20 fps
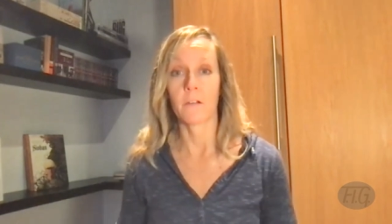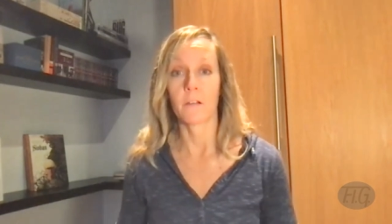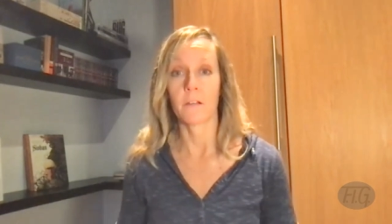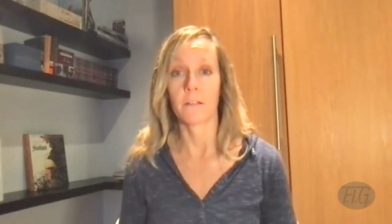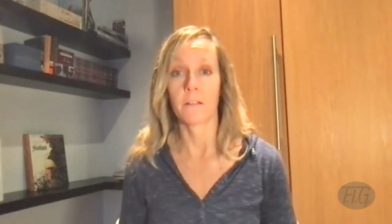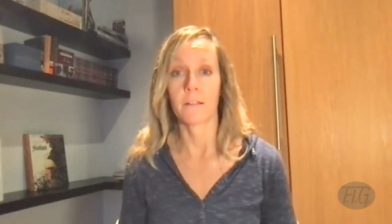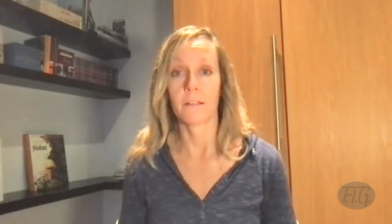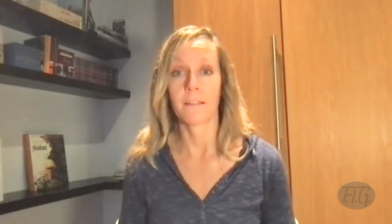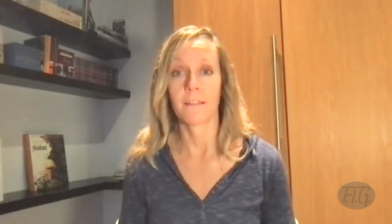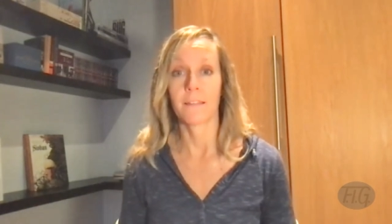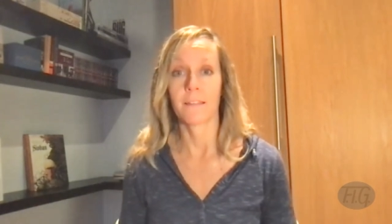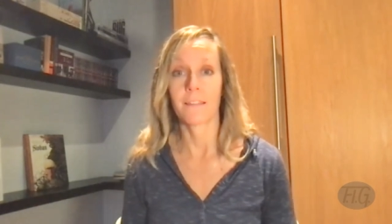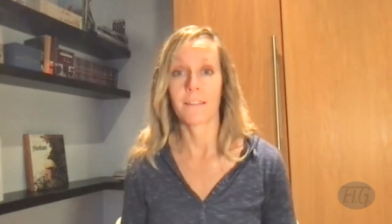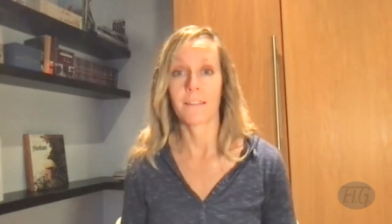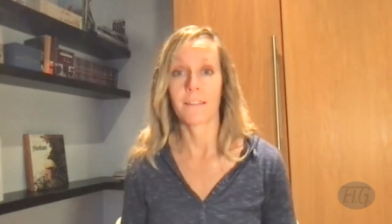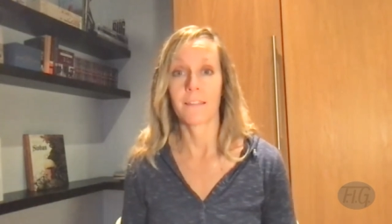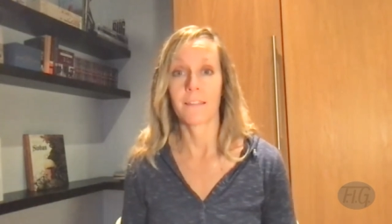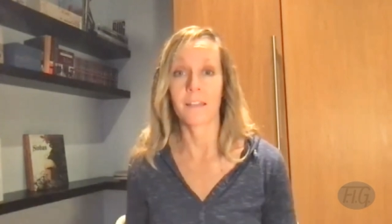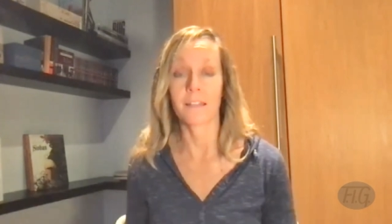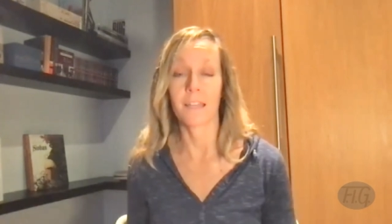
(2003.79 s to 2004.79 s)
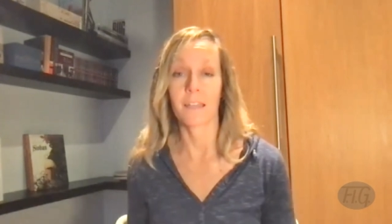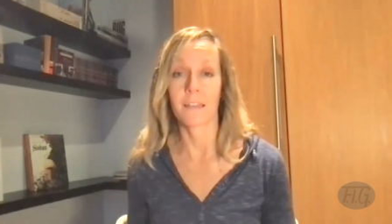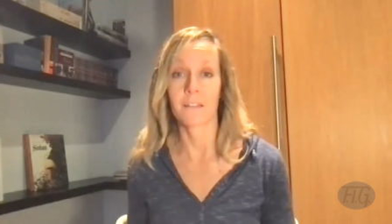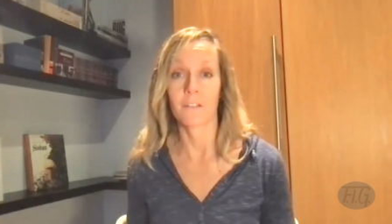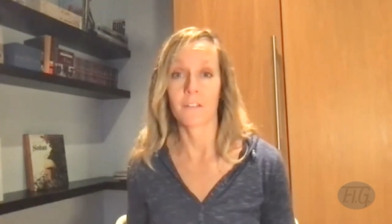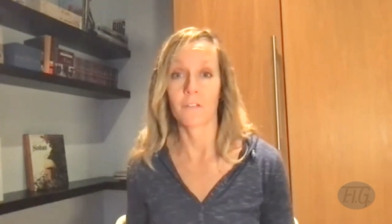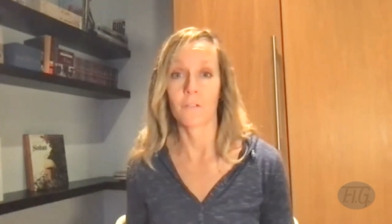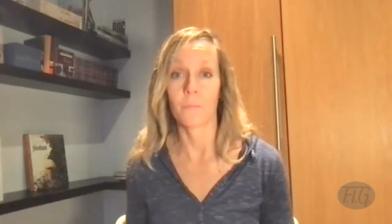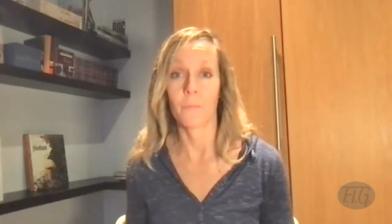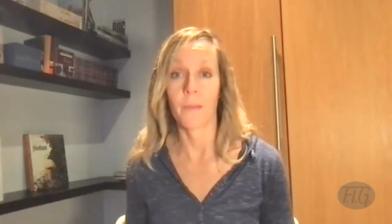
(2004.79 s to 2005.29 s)
on the high
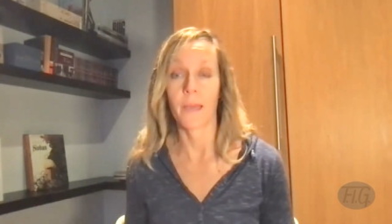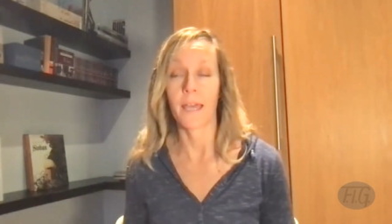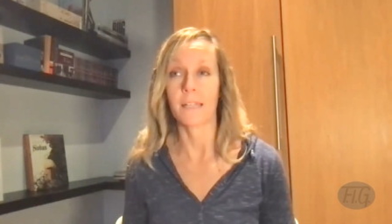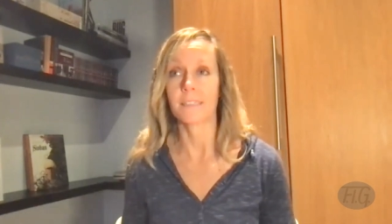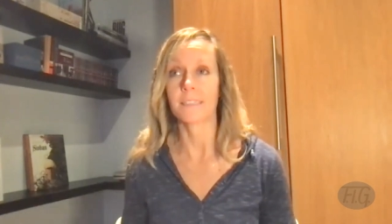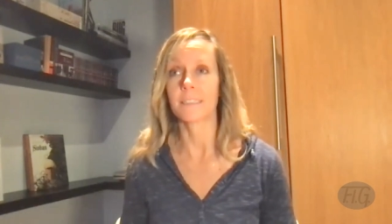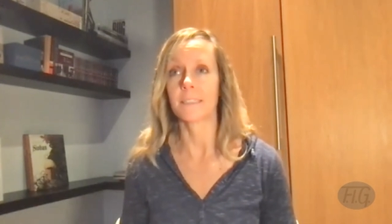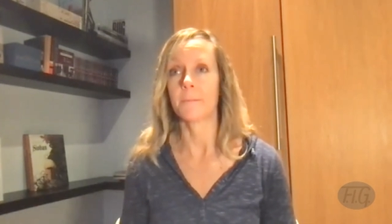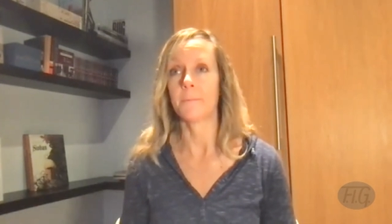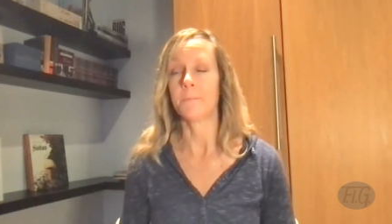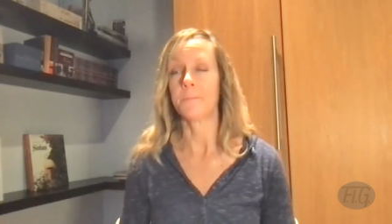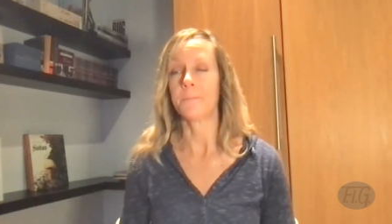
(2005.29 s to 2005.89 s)
technical pass.